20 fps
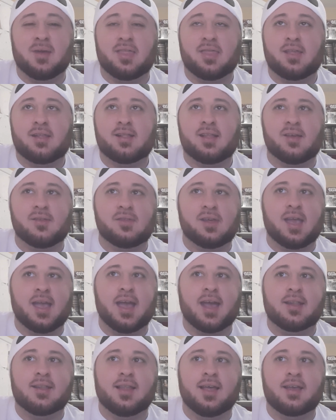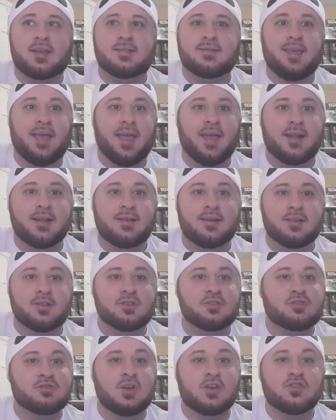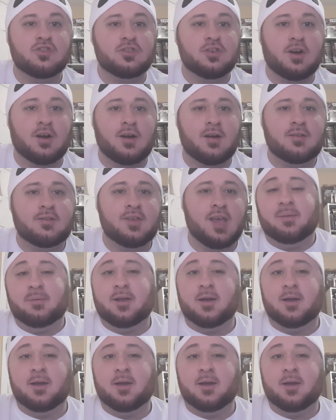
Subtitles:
I think they only had like 10 illustration cards